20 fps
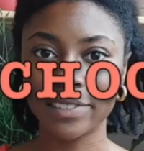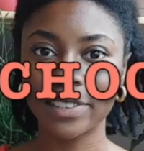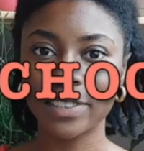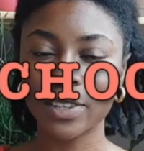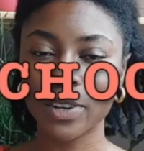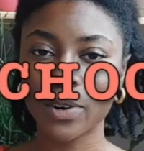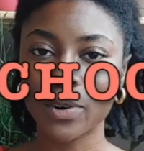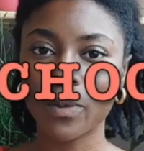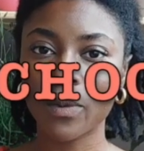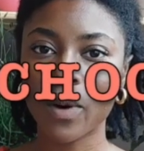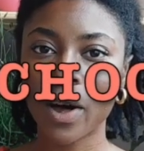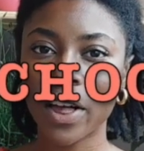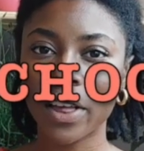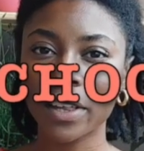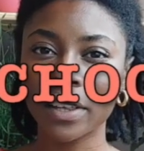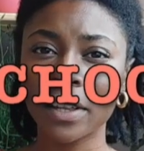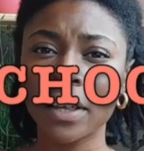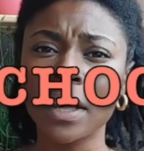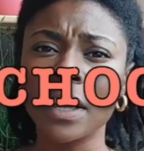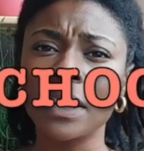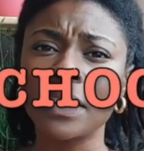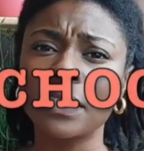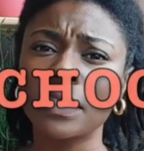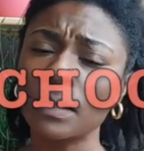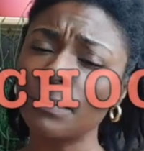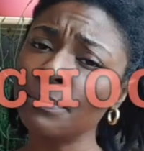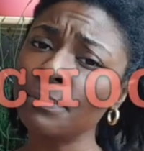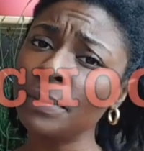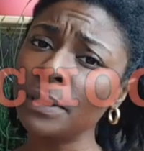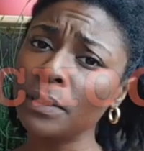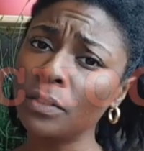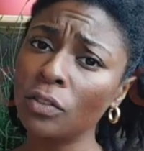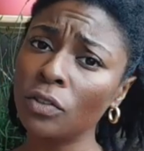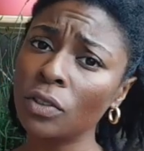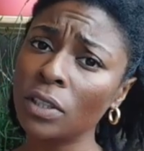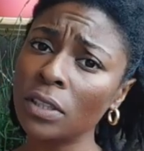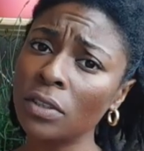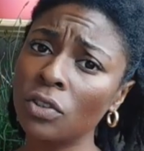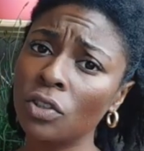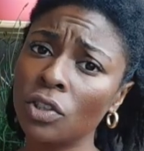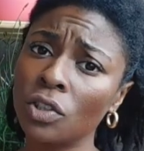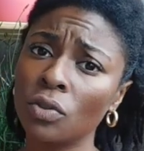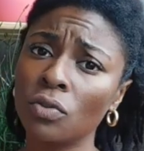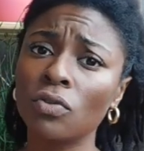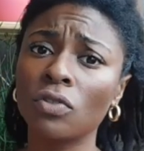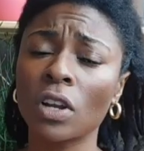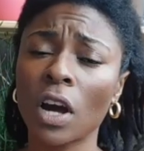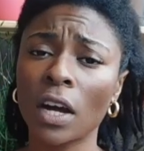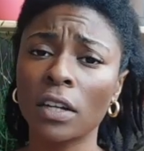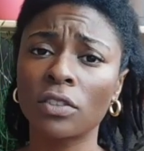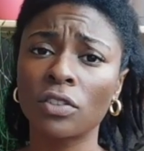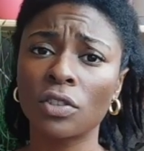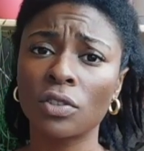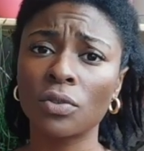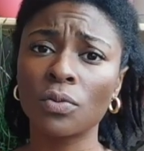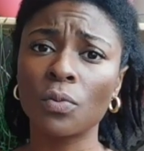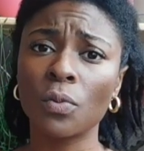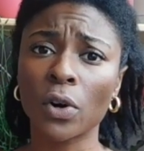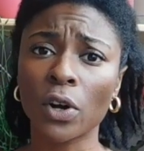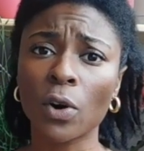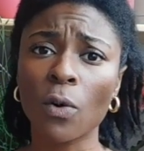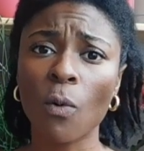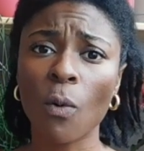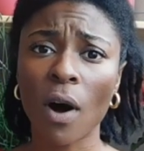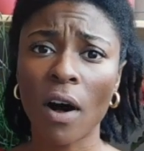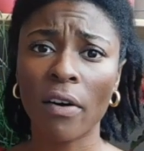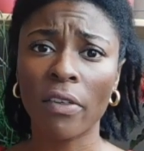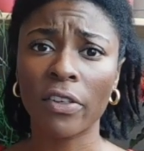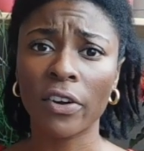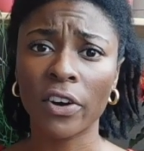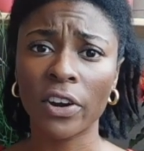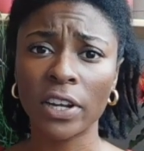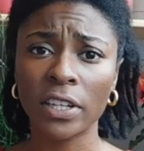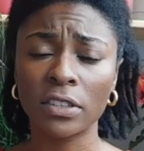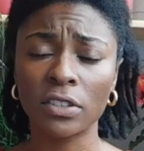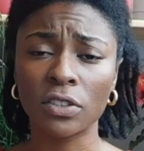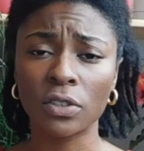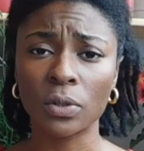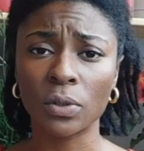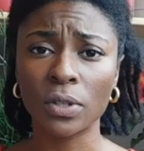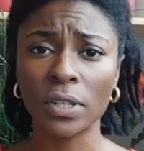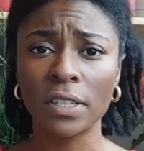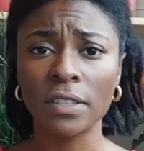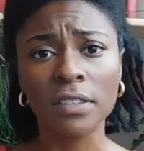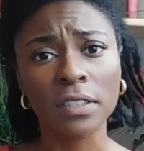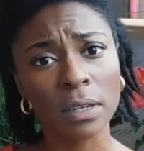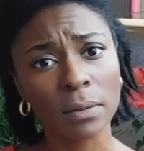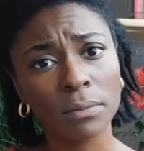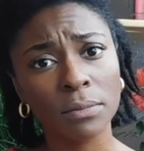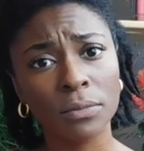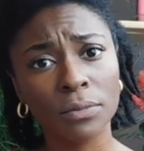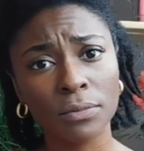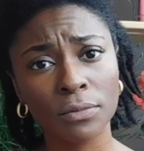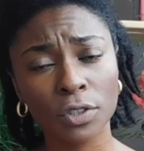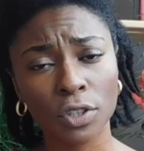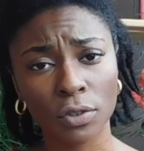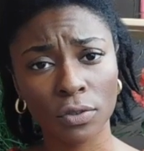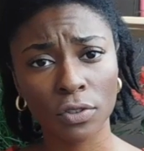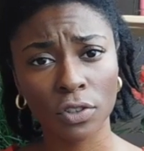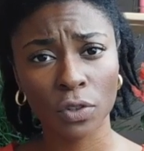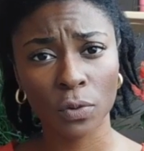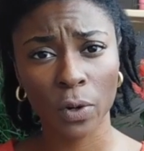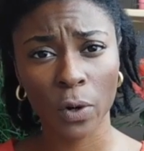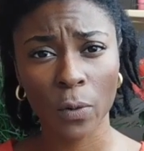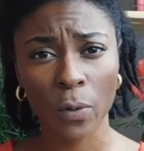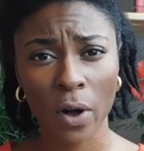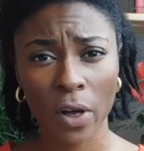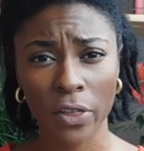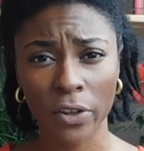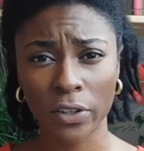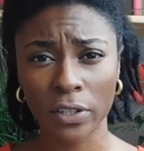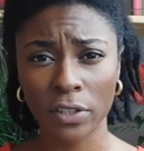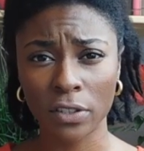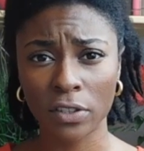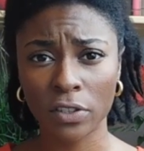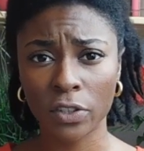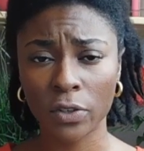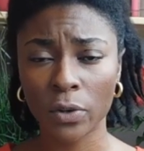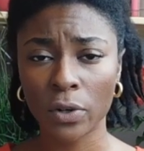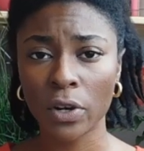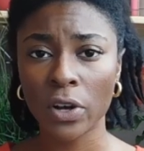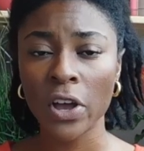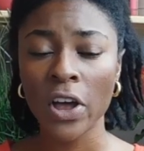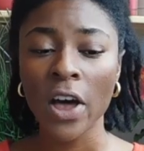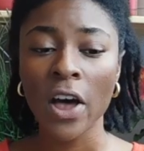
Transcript: So while some students choose not to work while they're in school and some choose to work while they're in school,